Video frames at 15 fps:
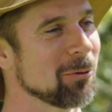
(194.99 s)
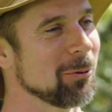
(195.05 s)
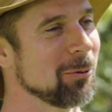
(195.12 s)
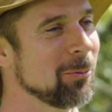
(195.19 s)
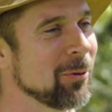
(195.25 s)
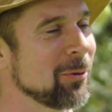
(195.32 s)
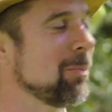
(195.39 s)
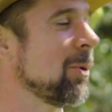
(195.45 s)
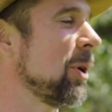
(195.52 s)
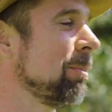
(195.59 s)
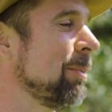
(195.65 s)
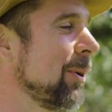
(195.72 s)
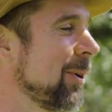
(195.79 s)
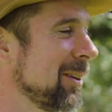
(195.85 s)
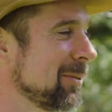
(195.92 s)
two small
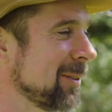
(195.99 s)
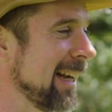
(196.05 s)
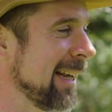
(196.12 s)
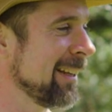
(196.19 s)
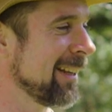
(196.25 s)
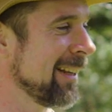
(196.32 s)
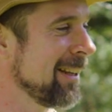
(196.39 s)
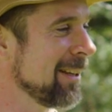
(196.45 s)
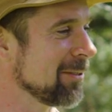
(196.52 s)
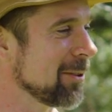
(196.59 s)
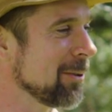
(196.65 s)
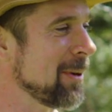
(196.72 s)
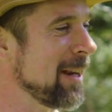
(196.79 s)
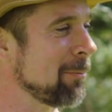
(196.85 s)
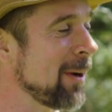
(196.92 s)
boys, right?
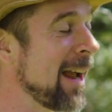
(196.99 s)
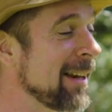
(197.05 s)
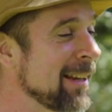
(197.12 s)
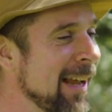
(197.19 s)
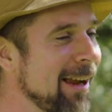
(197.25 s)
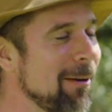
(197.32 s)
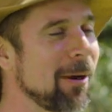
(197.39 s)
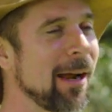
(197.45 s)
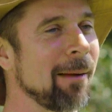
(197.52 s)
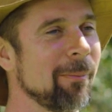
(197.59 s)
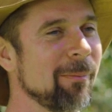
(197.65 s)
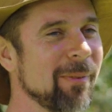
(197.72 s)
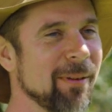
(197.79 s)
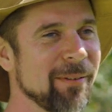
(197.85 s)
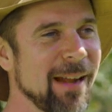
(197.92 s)
So right now
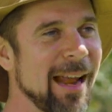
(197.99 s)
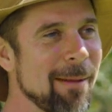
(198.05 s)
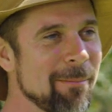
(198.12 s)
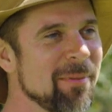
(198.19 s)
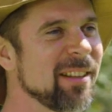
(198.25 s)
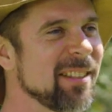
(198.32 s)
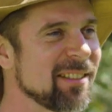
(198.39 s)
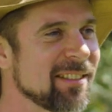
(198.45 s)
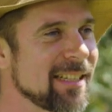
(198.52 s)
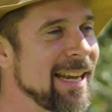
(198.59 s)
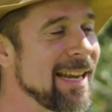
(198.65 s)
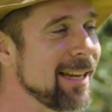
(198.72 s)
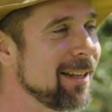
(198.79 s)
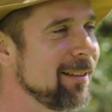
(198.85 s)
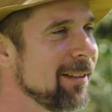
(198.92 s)
I'm I'm the
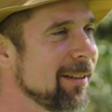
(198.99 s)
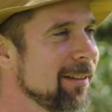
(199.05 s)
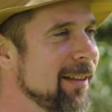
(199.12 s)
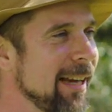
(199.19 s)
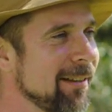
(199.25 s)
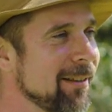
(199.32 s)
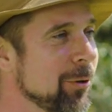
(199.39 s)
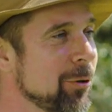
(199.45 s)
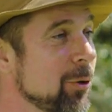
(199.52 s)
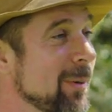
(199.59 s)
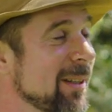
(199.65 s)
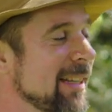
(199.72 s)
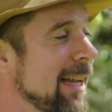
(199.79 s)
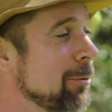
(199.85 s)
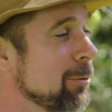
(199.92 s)
scale that the
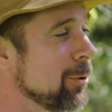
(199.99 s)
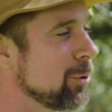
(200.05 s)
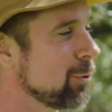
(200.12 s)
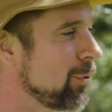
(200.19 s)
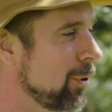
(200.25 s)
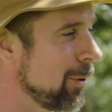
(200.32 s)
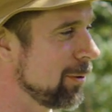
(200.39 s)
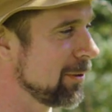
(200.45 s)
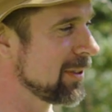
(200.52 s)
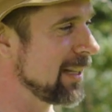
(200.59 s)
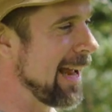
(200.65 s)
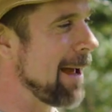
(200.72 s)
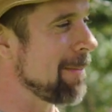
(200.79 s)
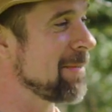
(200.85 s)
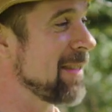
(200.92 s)
humans are to the trolls. Oh.
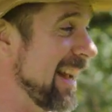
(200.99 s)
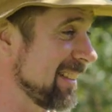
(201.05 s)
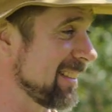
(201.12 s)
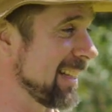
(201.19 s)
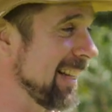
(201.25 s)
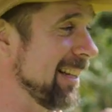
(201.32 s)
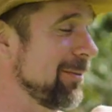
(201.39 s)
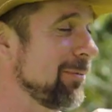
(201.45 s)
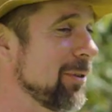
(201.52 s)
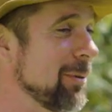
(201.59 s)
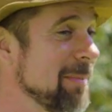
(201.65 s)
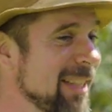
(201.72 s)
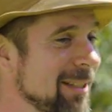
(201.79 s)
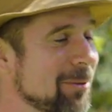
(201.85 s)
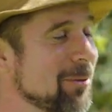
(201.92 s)
I'm that scale for
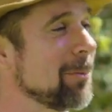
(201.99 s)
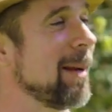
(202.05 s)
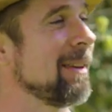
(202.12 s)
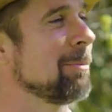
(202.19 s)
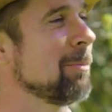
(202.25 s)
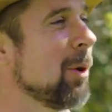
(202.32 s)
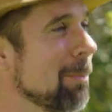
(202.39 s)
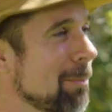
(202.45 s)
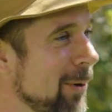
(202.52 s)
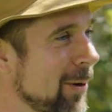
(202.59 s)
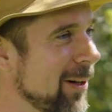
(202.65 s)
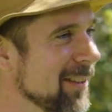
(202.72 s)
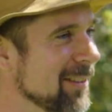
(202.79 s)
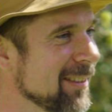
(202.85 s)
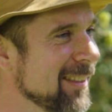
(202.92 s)
me to my small
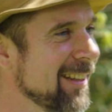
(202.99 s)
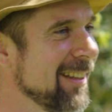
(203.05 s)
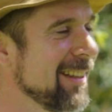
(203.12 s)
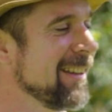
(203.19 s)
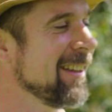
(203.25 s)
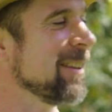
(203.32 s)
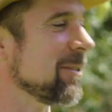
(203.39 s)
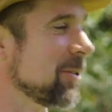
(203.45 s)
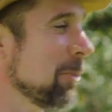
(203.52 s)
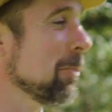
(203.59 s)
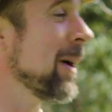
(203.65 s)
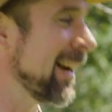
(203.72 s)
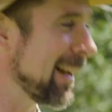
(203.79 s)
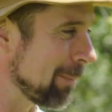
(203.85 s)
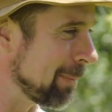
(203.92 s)
boys. right. So
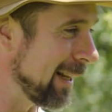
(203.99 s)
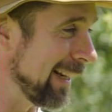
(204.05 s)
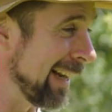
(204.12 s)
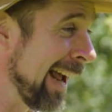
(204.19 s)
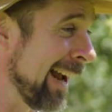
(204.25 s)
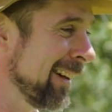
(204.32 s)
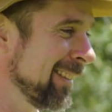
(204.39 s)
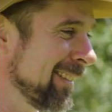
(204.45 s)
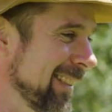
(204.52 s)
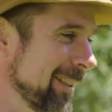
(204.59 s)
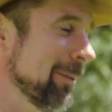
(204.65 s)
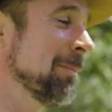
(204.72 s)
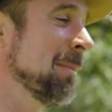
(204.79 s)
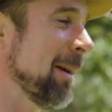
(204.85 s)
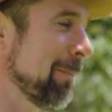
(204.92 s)
when I played hide and seek
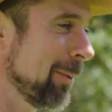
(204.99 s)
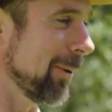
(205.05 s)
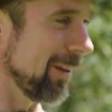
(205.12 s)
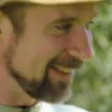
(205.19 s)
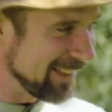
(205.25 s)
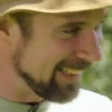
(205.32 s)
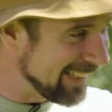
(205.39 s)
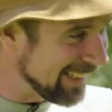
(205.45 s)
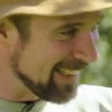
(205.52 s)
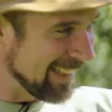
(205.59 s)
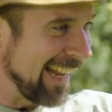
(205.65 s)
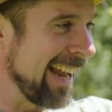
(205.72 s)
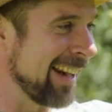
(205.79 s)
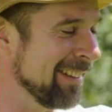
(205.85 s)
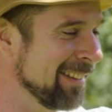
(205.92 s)
with my boys, I did
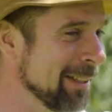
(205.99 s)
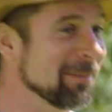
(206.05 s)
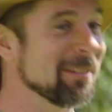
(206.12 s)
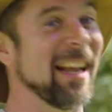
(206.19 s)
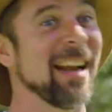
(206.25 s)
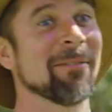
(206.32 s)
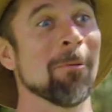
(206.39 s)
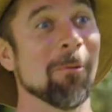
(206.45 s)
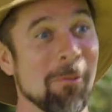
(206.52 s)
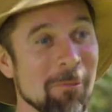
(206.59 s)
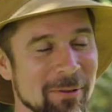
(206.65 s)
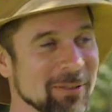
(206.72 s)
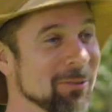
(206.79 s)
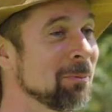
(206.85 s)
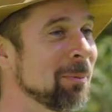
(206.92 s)
that, and then I was like, this
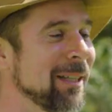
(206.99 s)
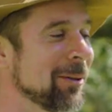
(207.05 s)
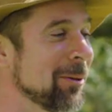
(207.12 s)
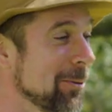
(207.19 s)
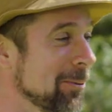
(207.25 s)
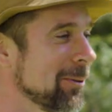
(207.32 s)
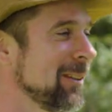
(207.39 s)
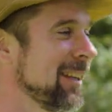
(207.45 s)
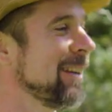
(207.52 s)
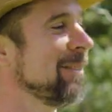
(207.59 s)
would oh. be cool."